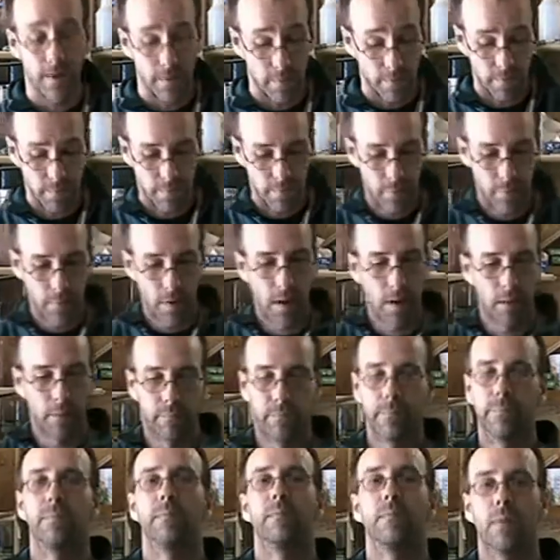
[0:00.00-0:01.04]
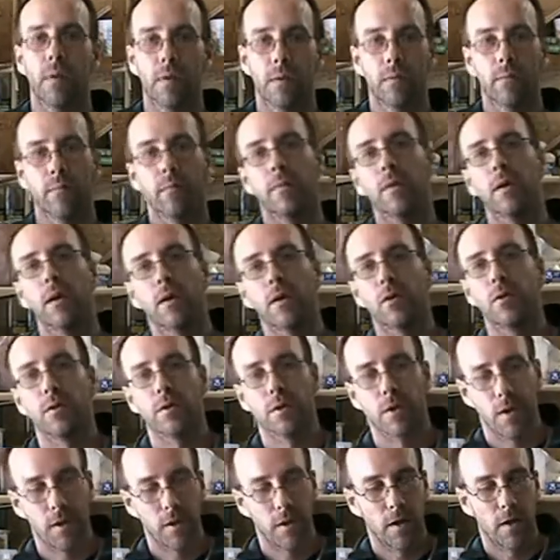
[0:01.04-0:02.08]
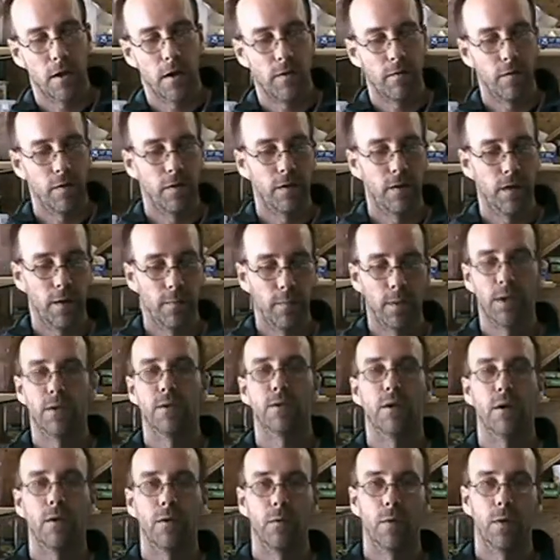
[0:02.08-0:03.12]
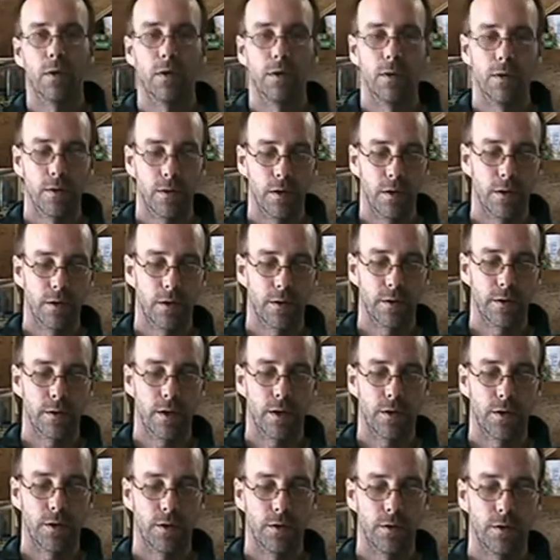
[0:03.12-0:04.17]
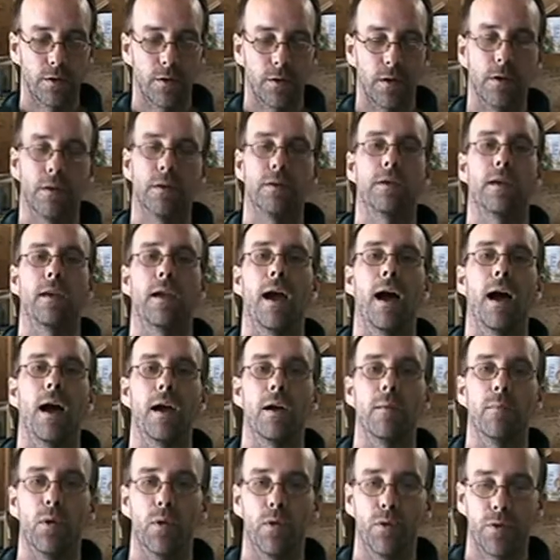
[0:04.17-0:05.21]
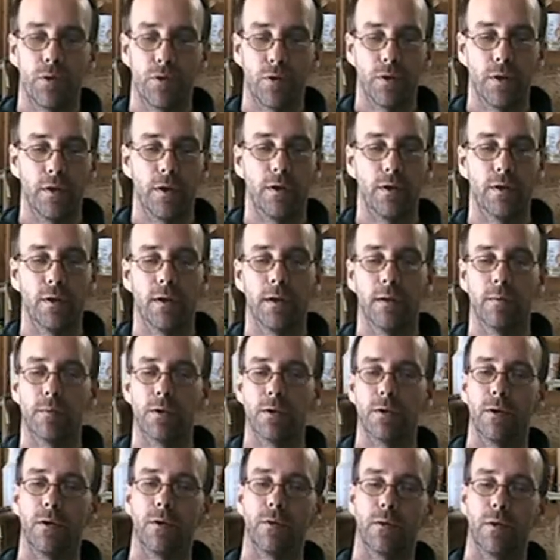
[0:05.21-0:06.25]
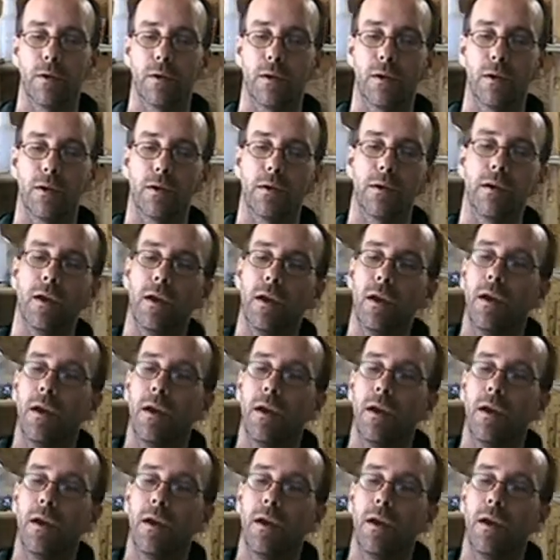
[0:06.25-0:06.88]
I gotta quit saying that every time I start one of these little sections here. I say hi about 13 times throughout the thing.